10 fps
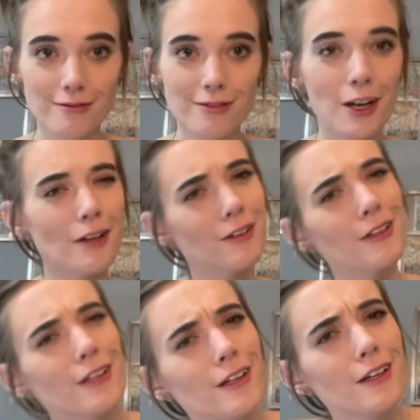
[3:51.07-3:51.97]
Well,
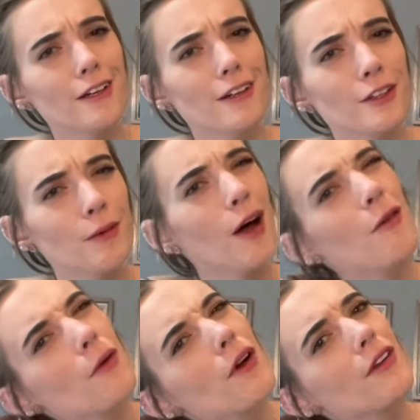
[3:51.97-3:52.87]
bottom
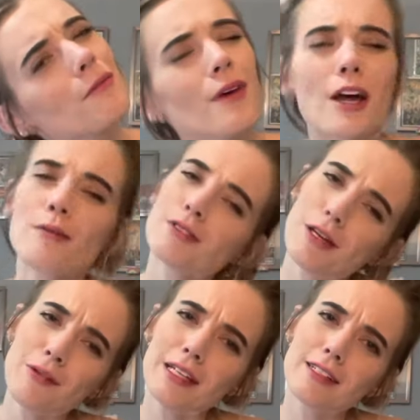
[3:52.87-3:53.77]
of the world, bottom of
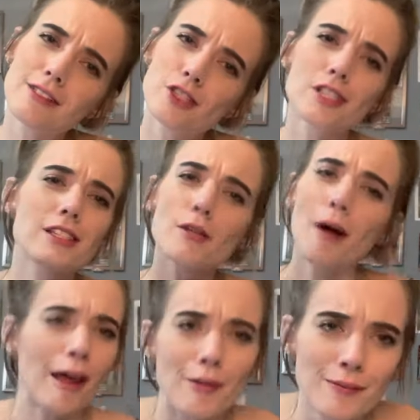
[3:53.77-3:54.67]
something, just the
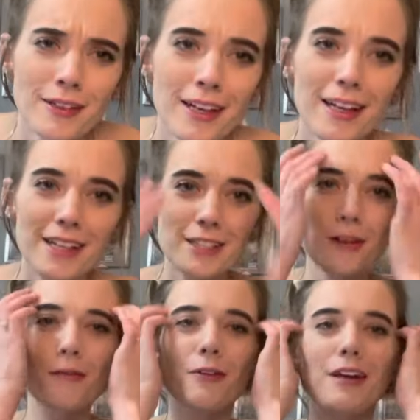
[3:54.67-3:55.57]
bottom is
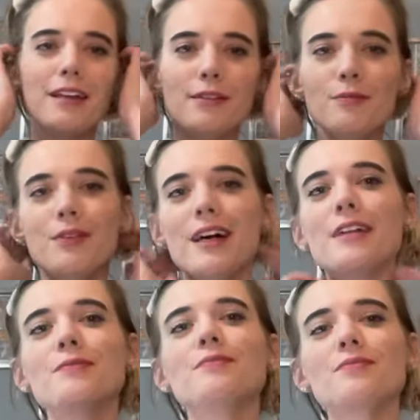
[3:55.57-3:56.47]
my point.
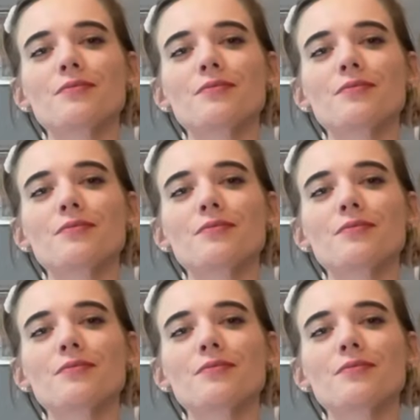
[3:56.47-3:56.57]
But,